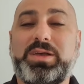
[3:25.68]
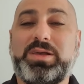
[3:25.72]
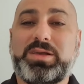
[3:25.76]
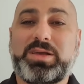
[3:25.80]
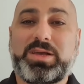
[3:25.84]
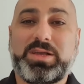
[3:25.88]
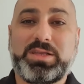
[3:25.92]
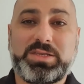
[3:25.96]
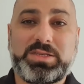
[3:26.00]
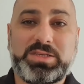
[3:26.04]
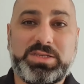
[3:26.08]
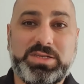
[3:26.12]

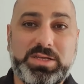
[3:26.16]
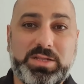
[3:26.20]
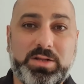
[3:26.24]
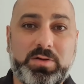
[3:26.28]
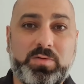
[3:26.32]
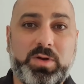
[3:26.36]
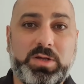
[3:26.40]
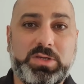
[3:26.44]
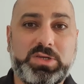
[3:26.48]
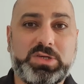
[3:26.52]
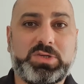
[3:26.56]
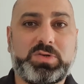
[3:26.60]
consider
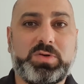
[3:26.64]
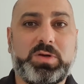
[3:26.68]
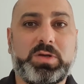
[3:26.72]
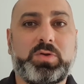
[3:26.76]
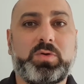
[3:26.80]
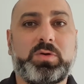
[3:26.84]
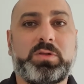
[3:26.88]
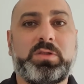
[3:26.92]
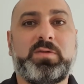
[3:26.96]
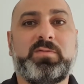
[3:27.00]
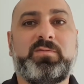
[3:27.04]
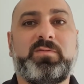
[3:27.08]
registering
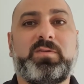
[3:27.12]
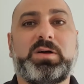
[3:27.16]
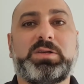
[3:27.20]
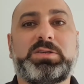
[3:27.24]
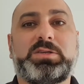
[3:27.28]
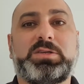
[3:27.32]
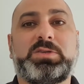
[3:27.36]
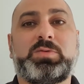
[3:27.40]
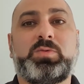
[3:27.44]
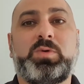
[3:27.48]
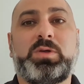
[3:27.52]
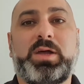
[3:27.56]
your
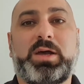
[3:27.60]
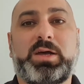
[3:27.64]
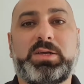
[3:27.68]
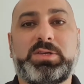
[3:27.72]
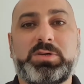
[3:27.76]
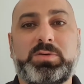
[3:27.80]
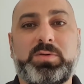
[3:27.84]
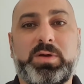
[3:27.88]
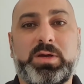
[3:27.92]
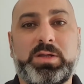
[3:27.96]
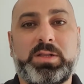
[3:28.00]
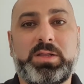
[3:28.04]
devices with
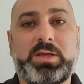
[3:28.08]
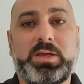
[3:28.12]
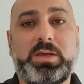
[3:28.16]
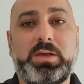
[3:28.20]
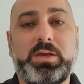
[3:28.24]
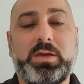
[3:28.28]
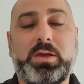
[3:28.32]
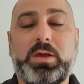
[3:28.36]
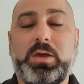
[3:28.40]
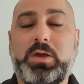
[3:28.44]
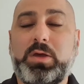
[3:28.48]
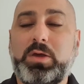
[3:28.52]
Azure AD
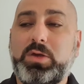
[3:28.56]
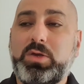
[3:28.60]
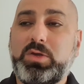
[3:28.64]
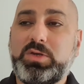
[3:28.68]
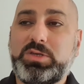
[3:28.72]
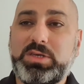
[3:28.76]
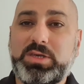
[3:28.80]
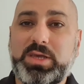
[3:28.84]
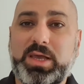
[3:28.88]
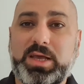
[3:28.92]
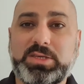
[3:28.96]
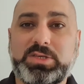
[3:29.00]

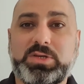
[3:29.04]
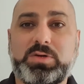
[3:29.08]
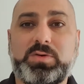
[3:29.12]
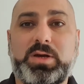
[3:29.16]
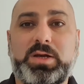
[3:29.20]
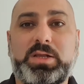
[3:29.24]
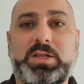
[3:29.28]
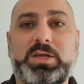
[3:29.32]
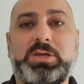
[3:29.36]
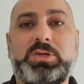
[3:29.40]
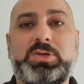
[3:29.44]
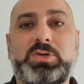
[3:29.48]
using Azure
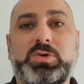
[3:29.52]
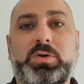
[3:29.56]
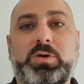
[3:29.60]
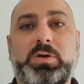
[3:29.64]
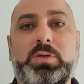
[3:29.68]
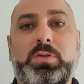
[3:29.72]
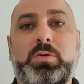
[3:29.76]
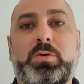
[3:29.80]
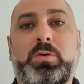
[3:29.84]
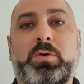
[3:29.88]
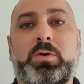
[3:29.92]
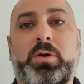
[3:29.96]
AD
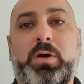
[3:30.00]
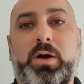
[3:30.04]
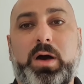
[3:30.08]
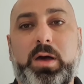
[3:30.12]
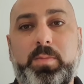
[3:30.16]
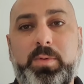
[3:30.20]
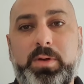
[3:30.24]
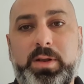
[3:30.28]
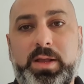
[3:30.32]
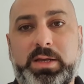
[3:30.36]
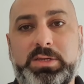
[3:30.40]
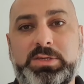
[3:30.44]
Join or
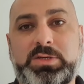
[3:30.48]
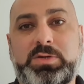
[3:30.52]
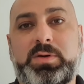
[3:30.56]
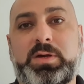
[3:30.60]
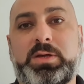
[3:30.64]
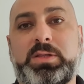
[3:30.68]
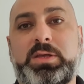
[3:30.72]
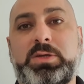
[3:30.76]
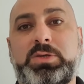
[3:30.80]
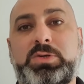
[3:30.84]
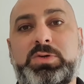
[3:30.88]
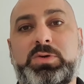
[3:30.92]
Hybrid Azure
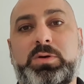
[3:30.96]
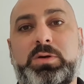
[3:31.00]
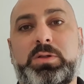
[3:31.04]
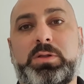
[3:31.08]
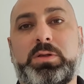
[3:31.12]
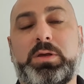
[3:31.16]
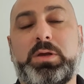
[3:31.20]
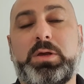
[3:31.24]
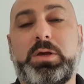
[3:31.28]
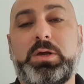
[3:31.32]
AD Join